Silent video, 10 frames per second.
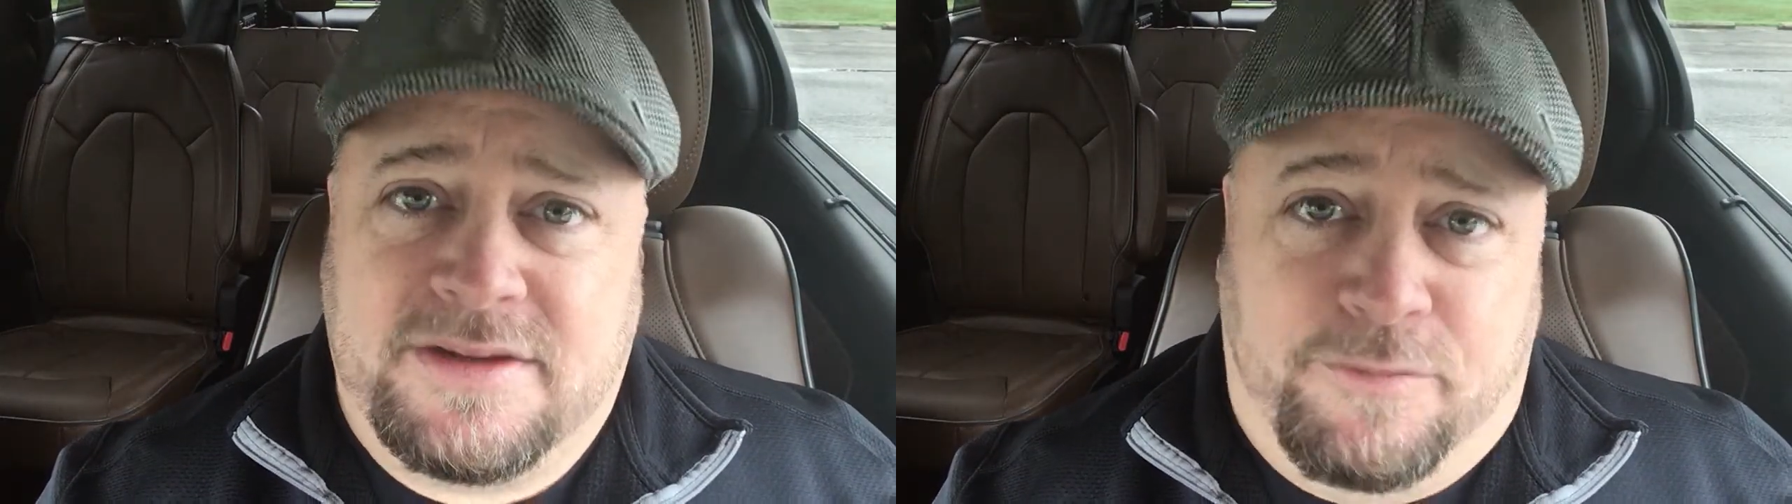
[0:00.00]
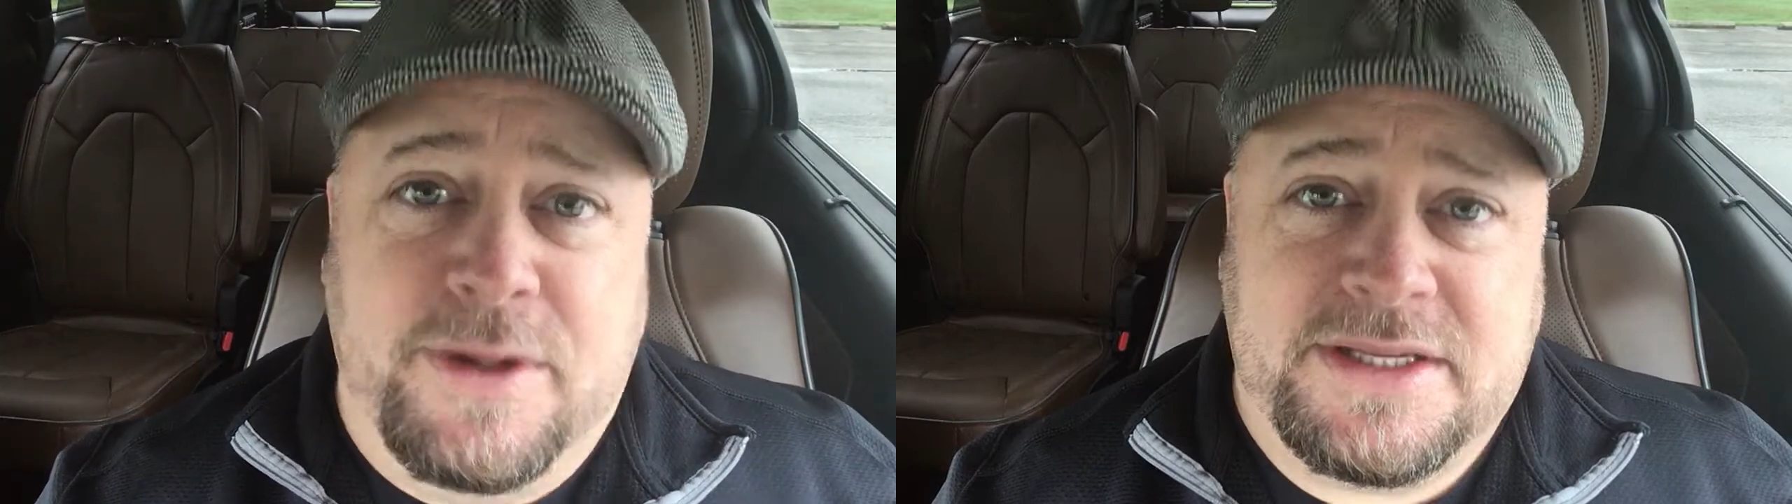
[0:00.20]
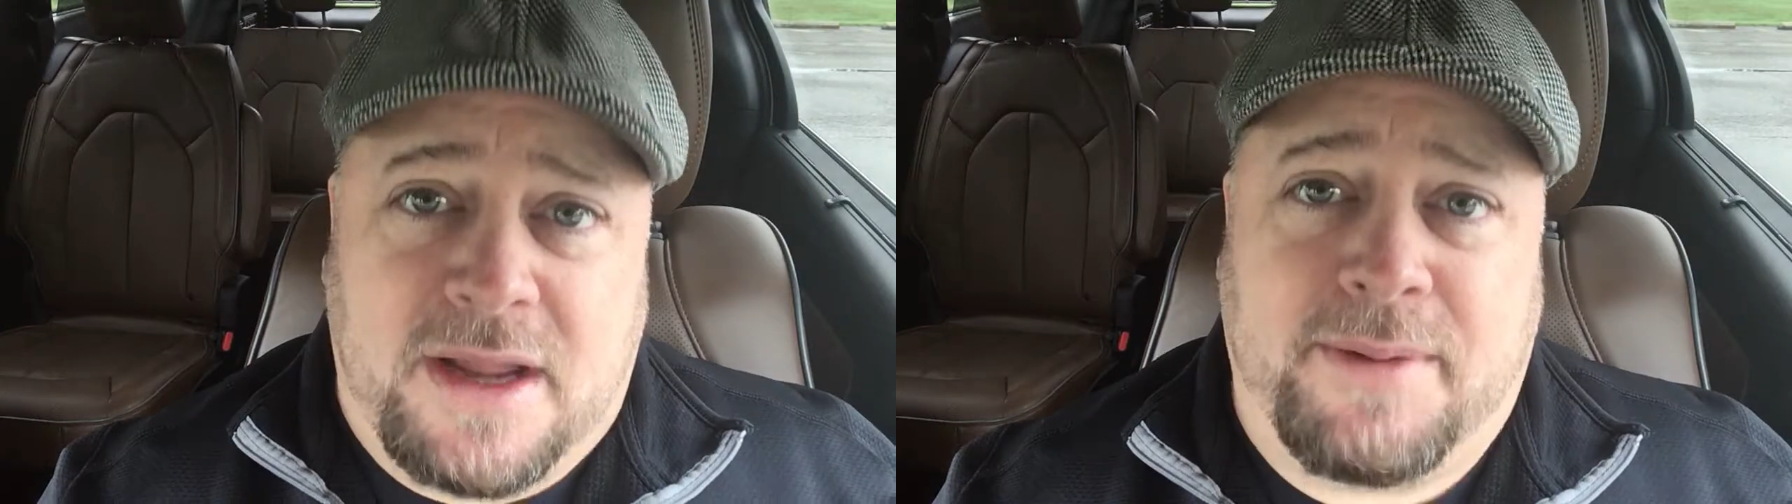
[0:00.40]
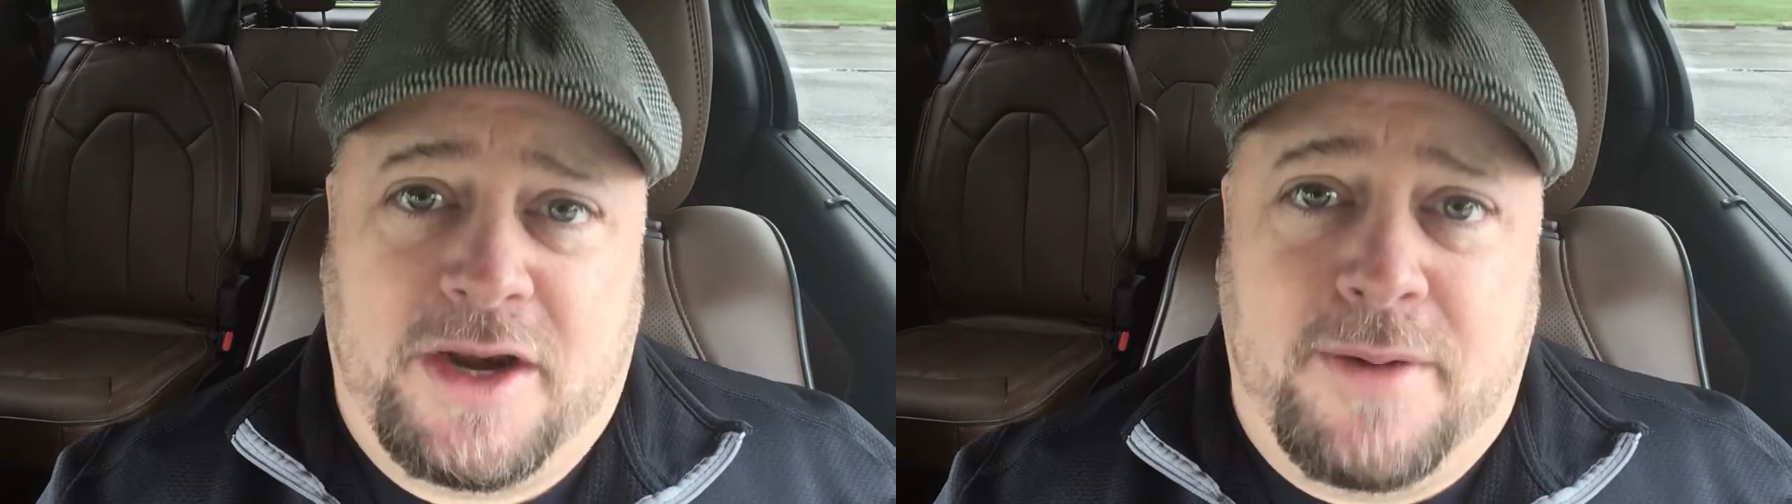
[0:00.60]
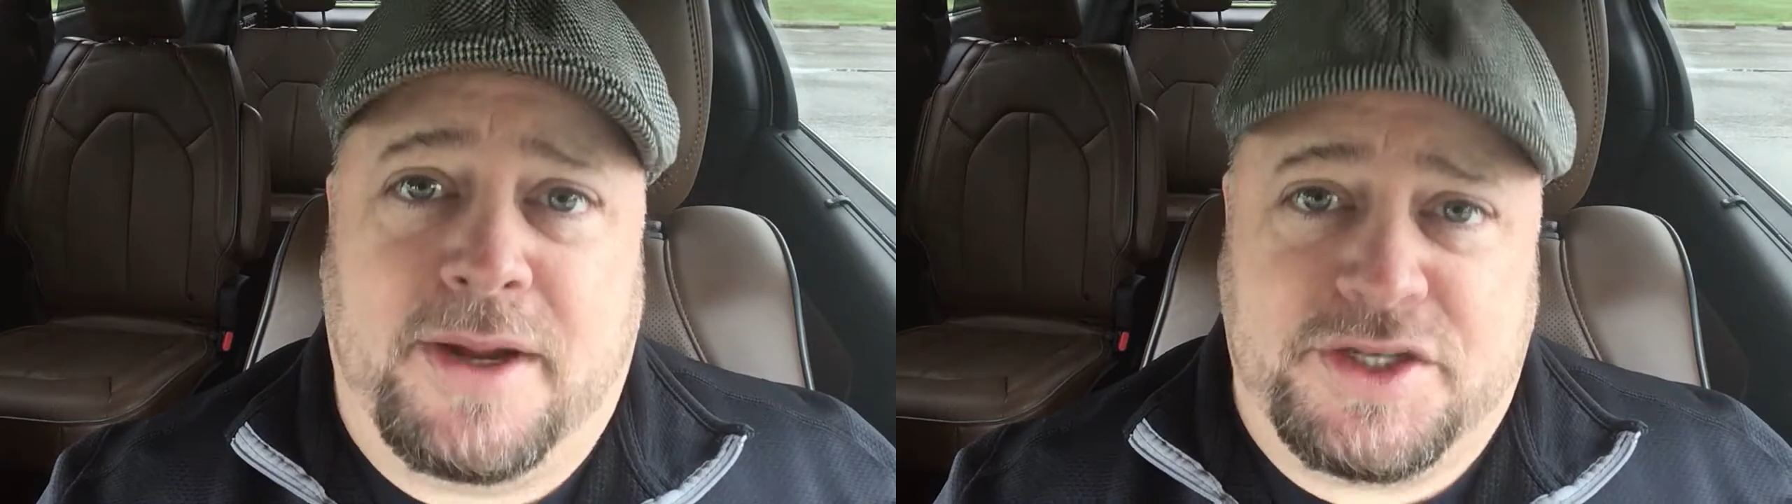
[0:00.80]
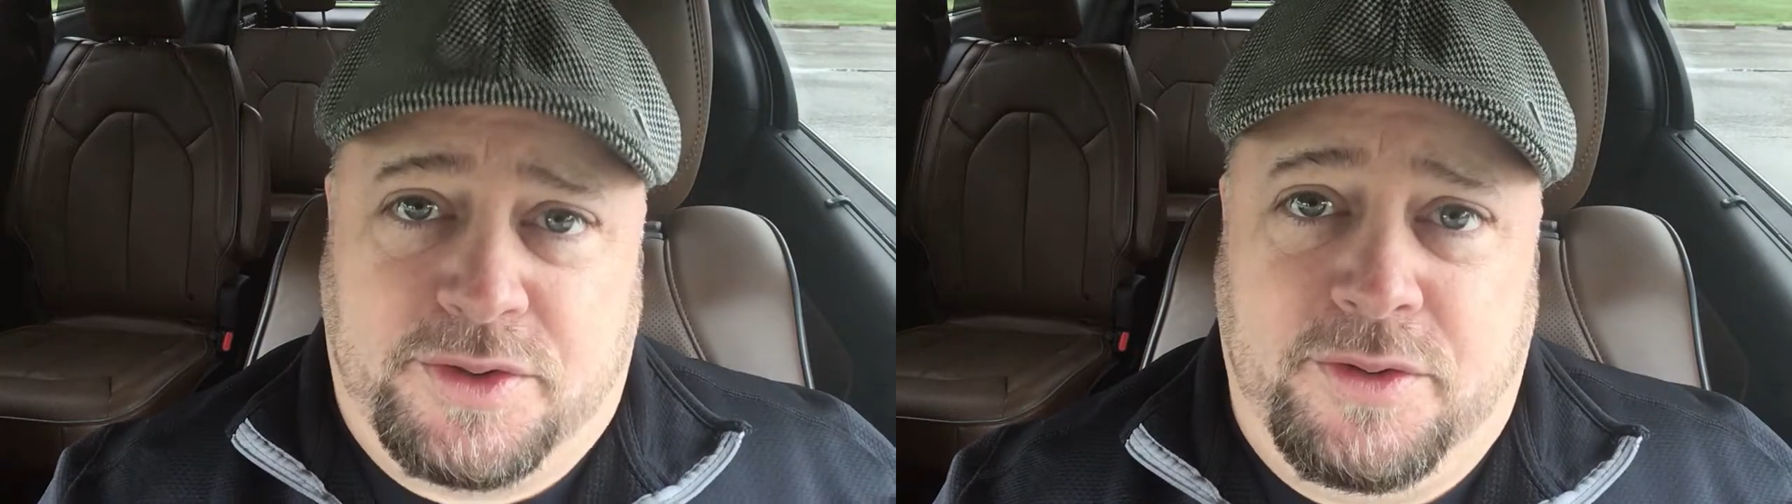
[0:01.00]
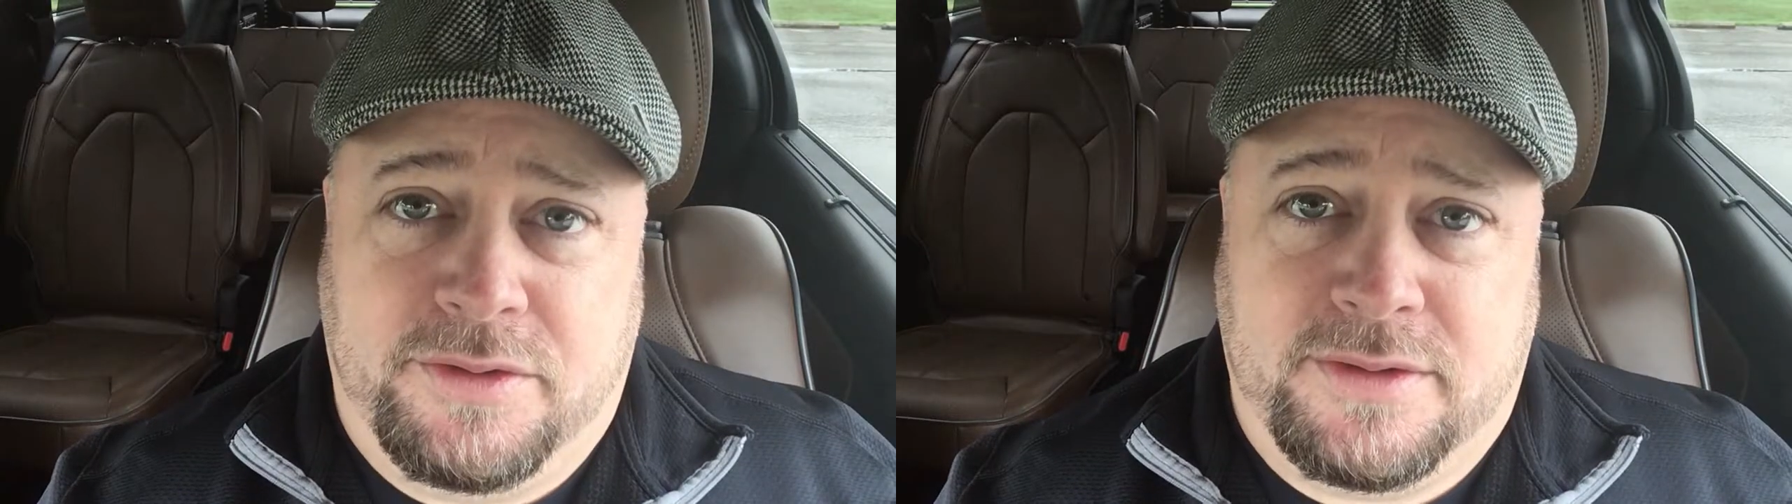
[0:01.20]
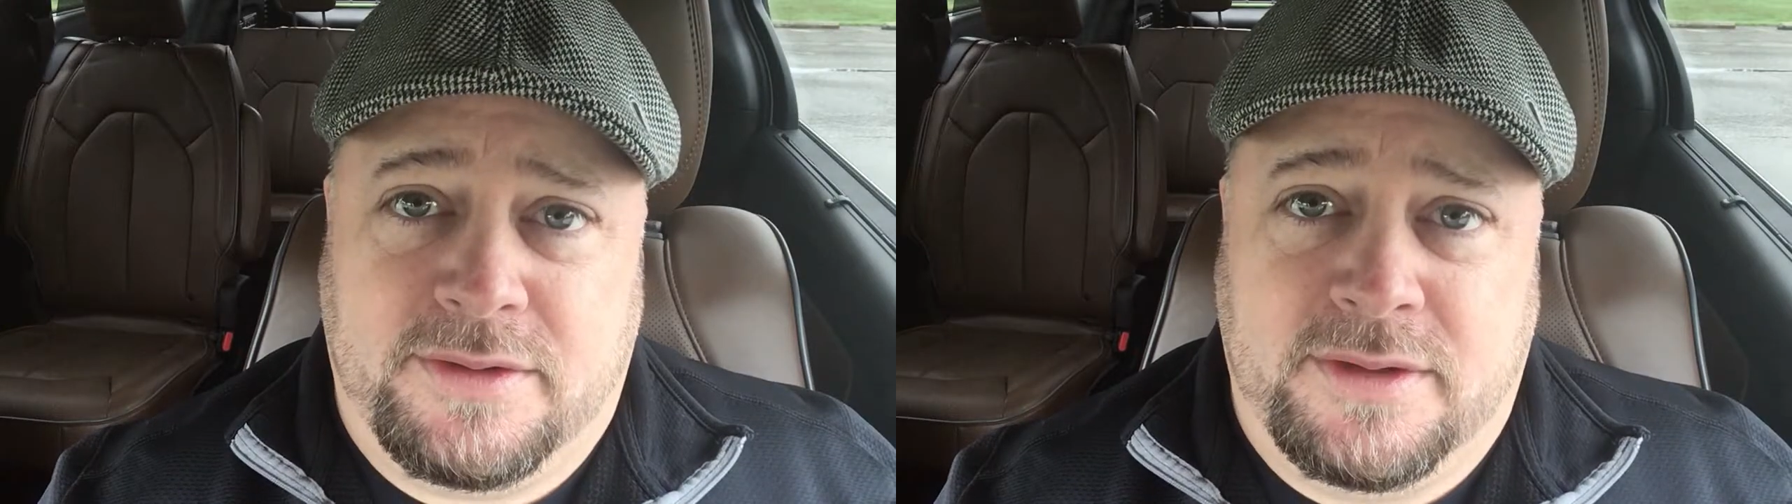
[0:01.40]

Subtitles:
if we stop caring about truth,